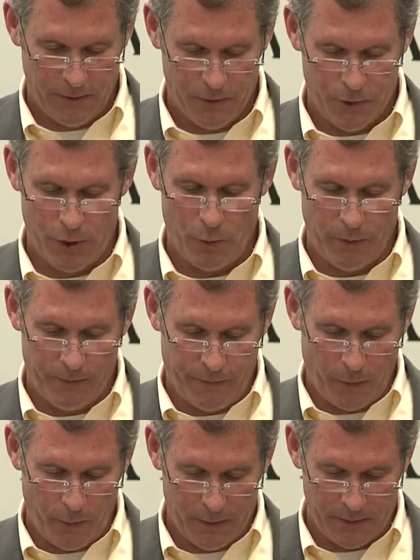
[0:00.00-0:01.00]
Mayor John
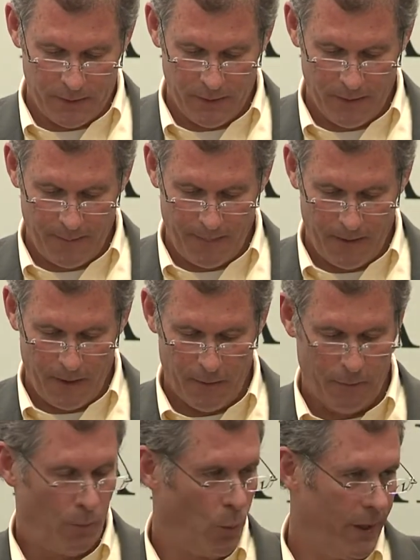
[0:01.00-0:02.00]
Dennis says
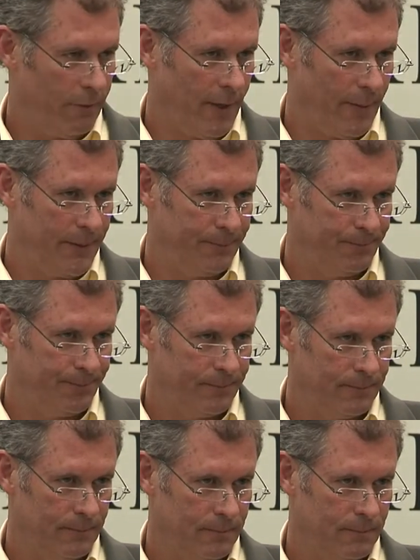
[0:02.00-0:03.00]
plans have
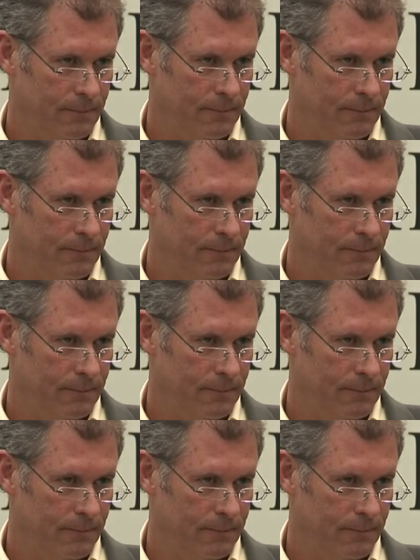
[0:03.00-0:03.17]
changed.